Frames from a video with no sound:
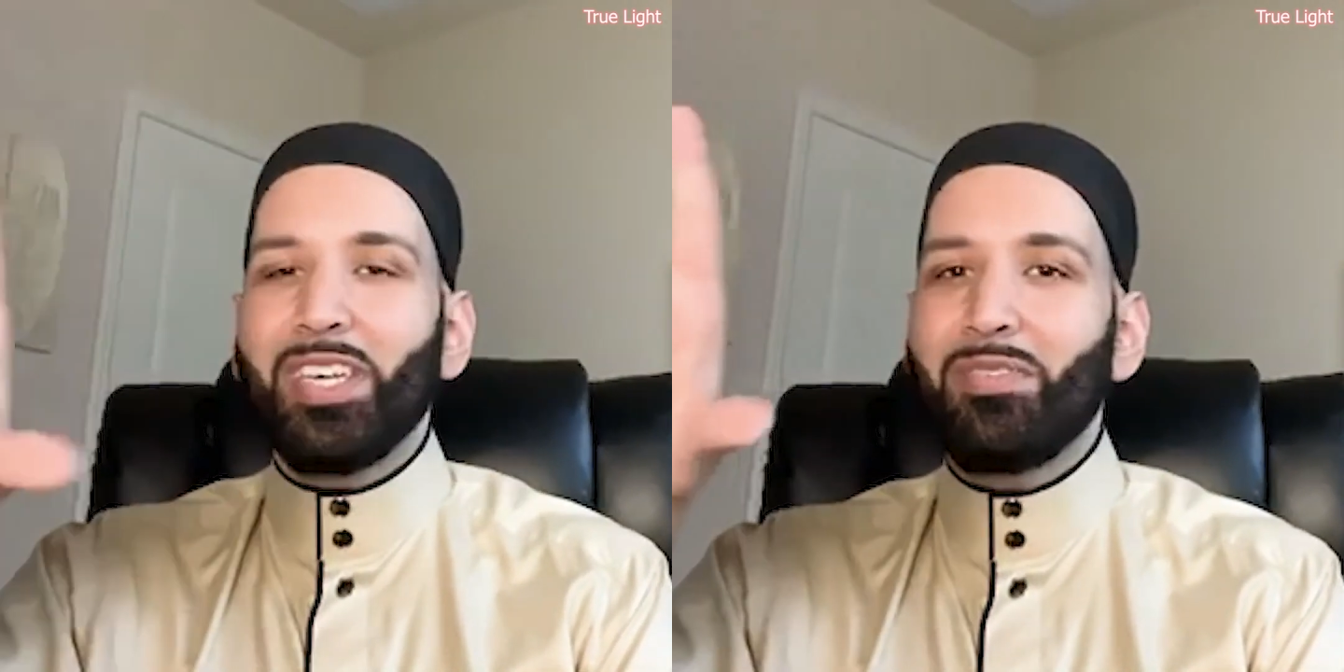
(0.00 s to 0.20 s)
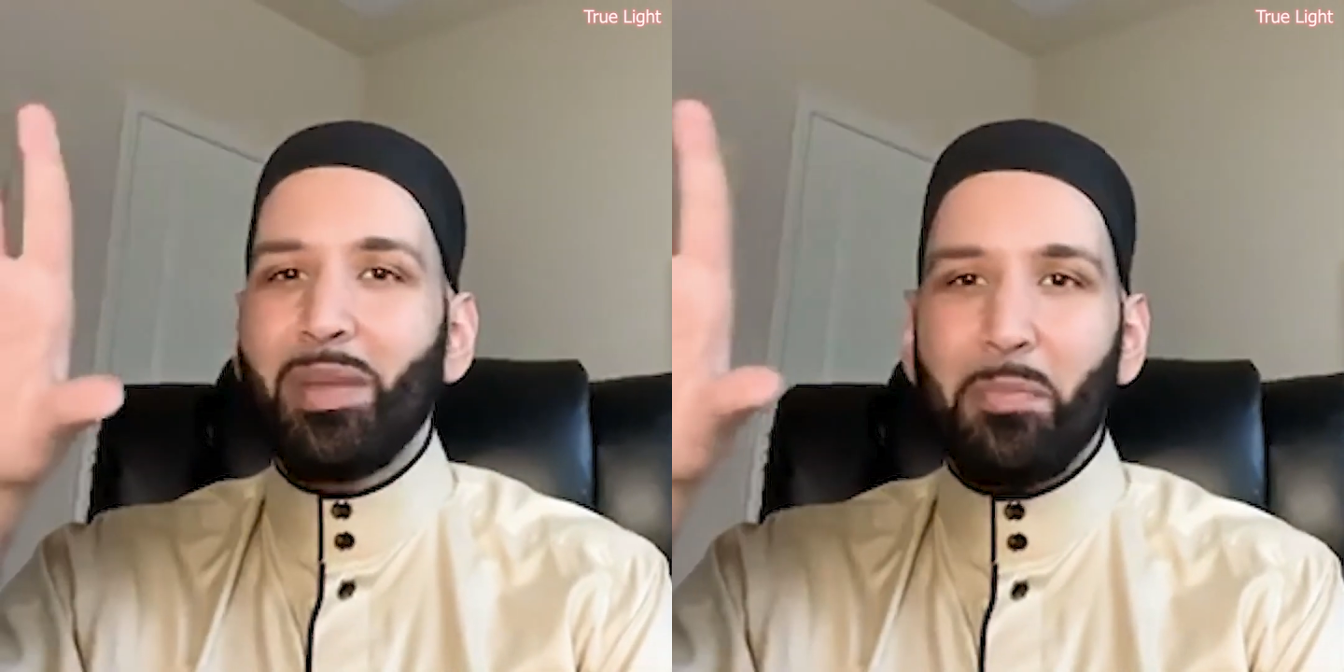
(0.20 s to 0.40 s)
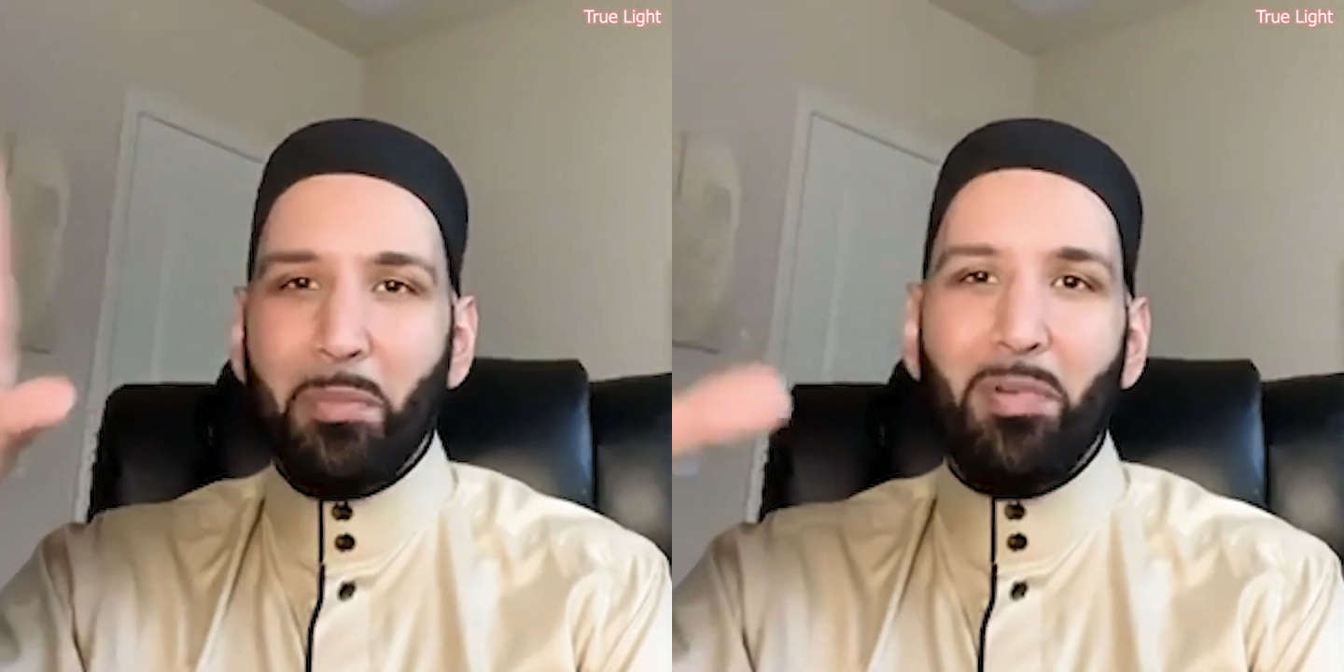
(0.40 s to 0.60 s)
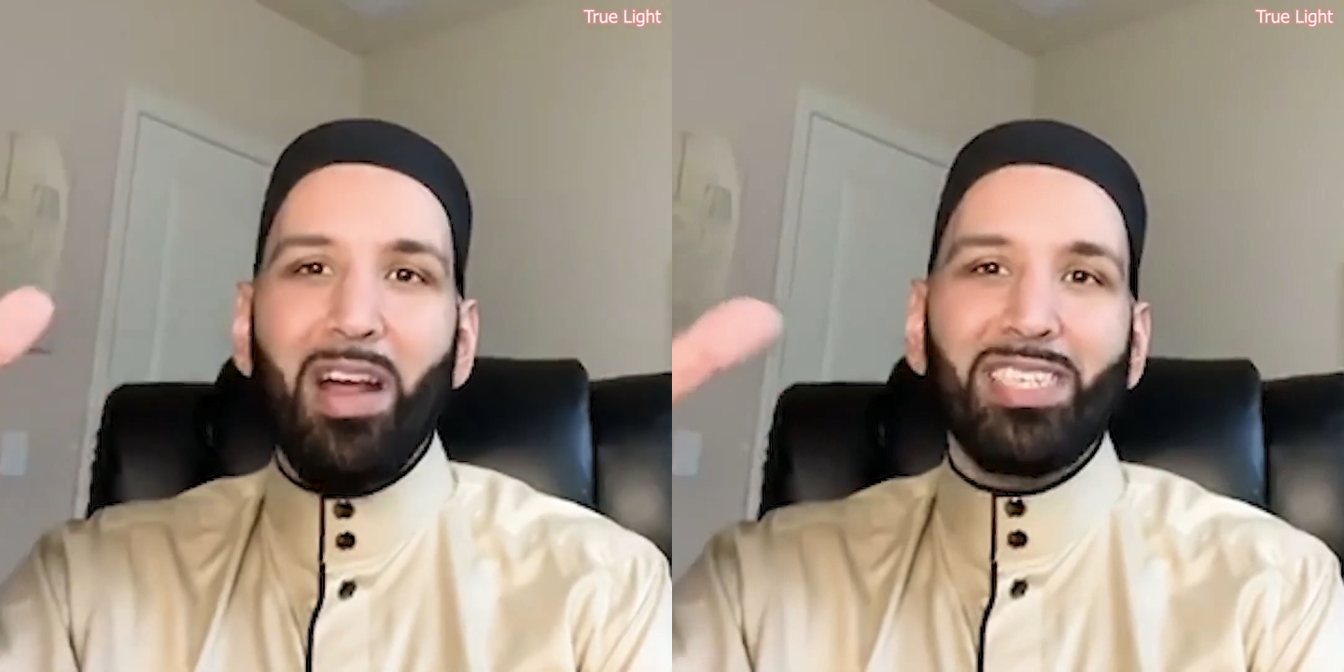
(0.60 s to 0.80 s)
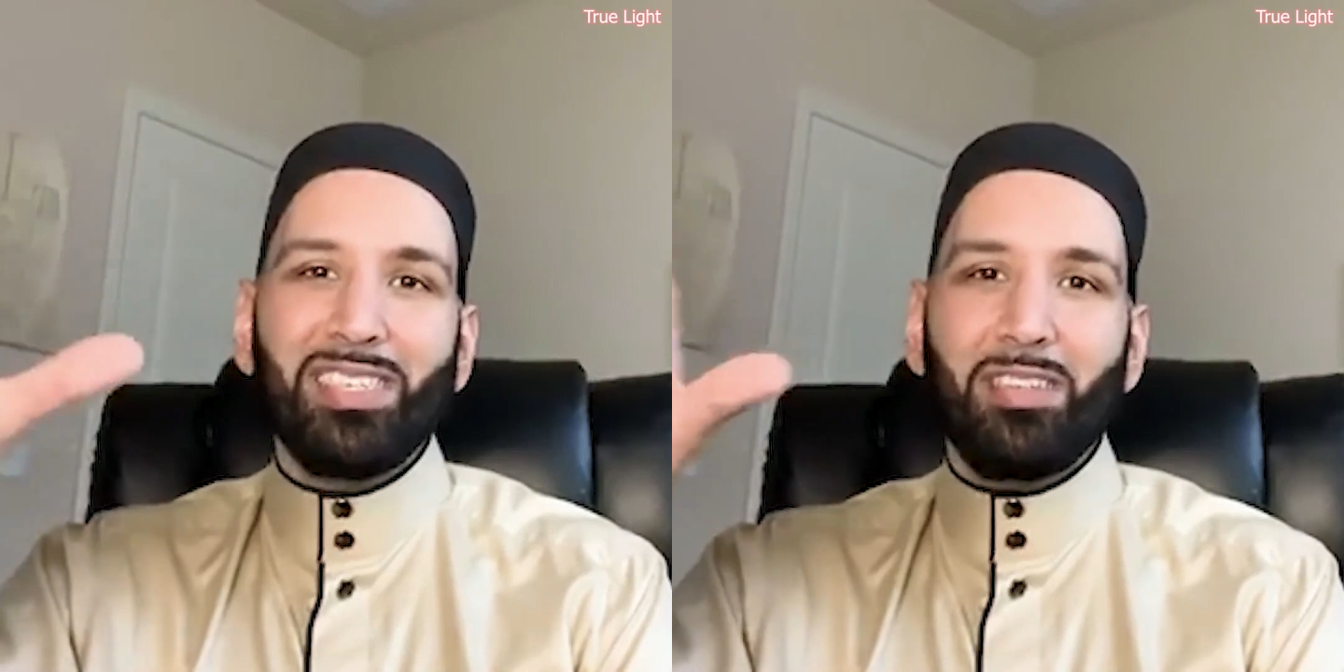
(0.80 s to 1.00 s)
give them
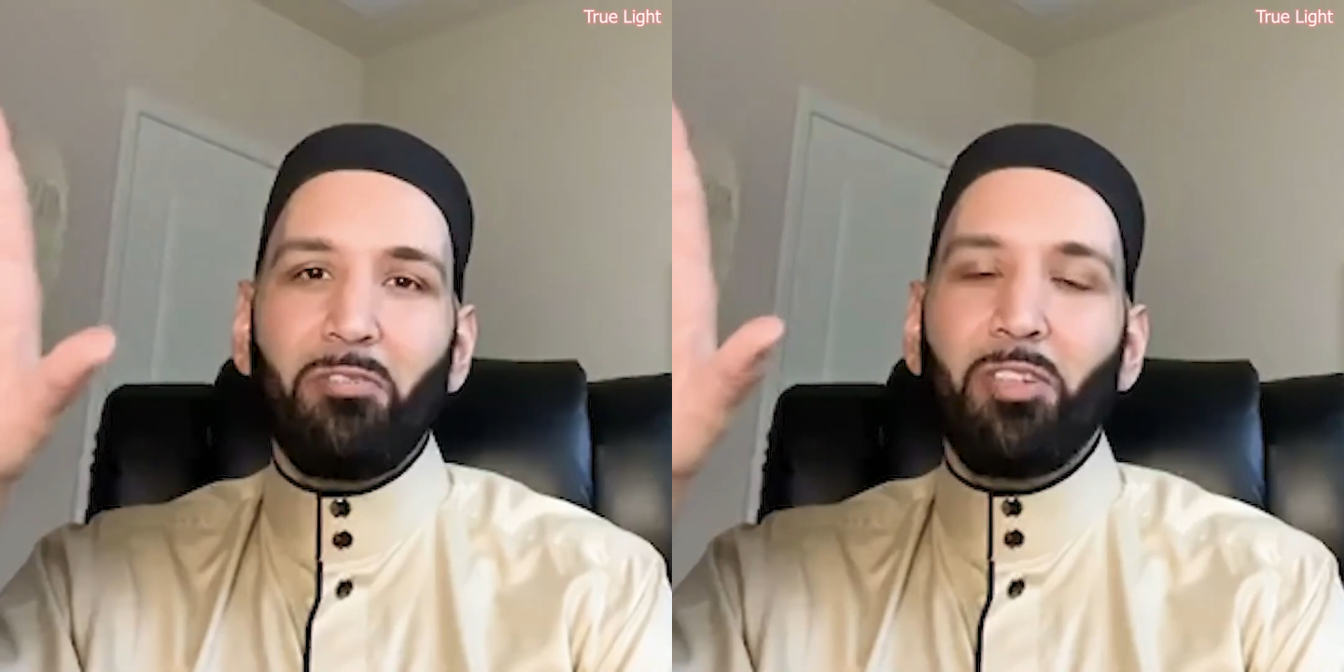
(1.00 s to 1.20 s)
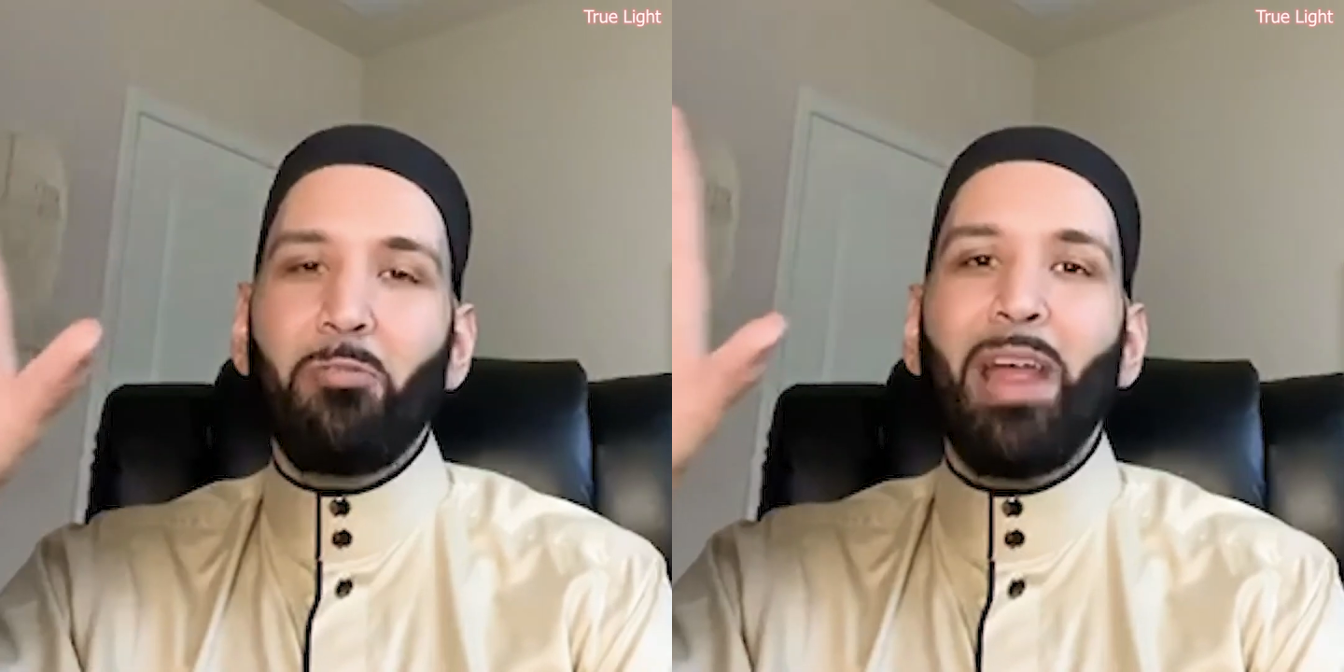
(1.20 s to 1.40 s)
the